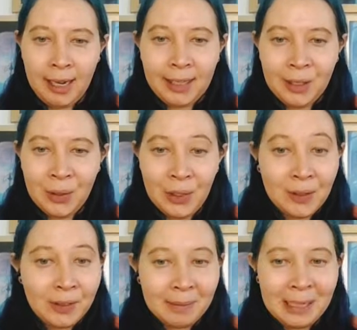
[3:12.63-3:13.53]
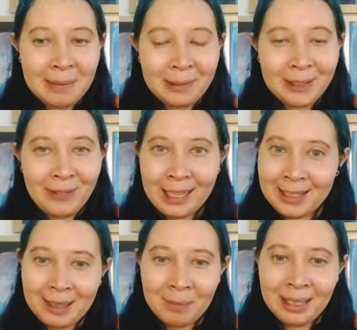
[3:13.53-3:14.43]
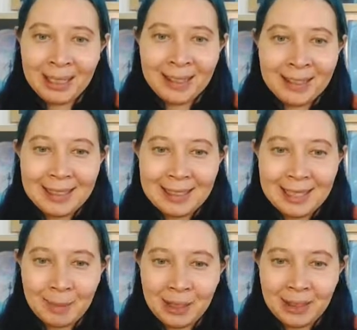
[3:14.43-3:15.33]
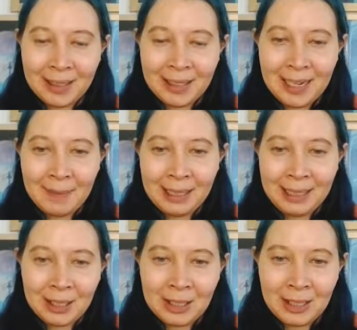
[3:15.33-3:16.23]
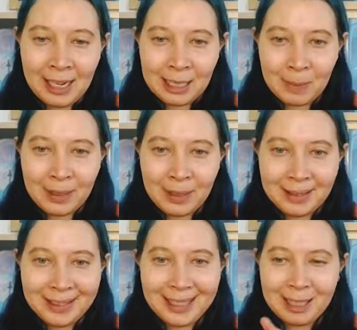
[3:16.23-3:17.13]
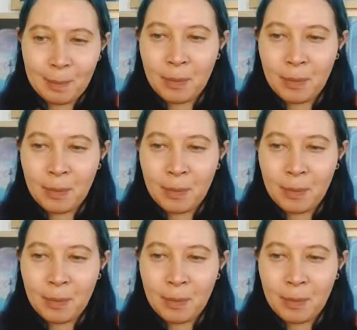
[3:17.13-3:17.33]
I don't know if I'll be able to find something similar. I mean, these are nice, but that's like